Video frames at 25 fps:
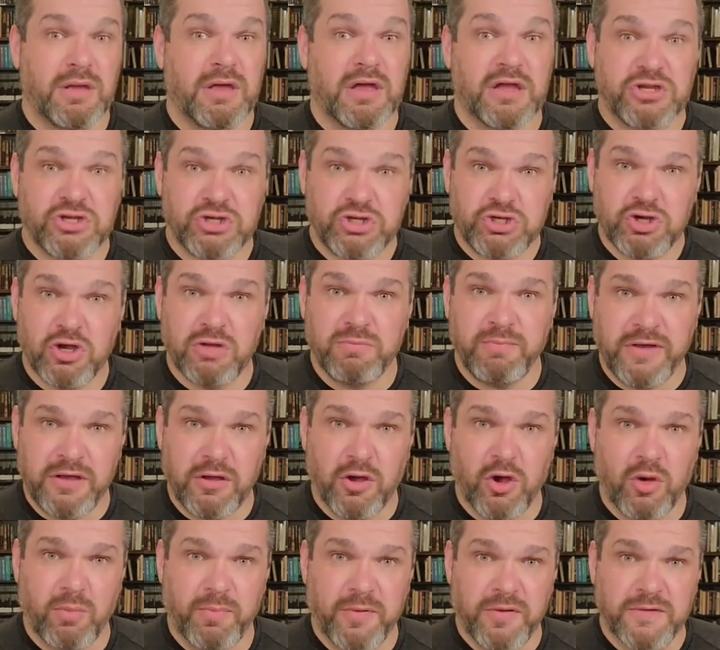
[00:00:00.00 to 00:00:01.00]
It should be
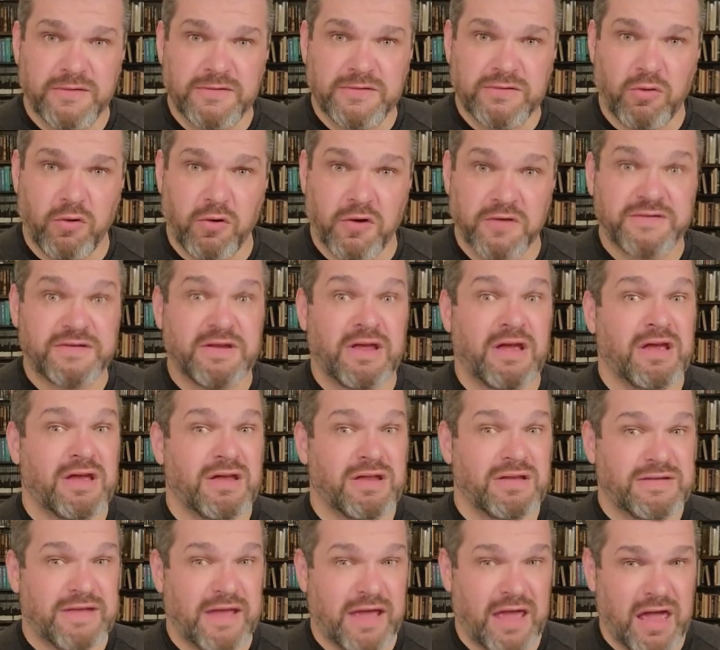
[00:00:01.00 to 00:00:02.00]
open sourced
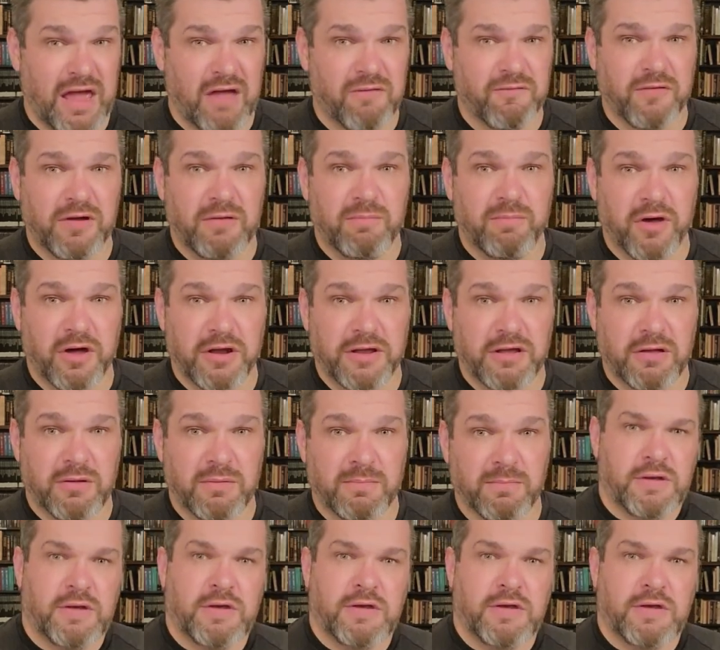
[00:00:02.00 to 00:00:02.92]
to everybody.